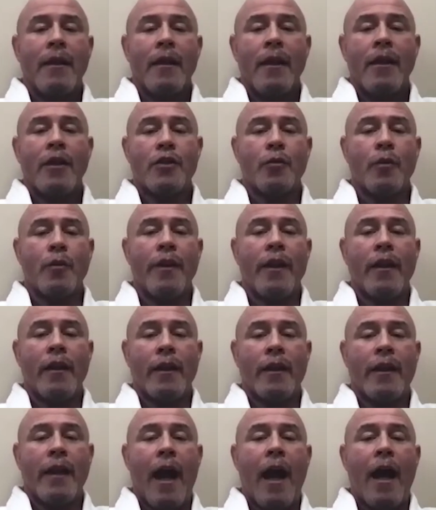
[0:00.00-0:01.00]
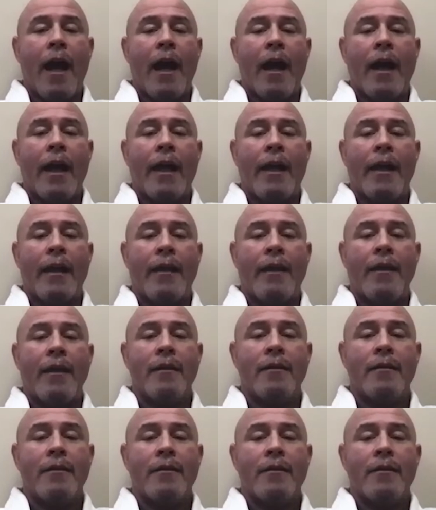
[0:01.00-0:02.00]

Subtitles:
is when their guide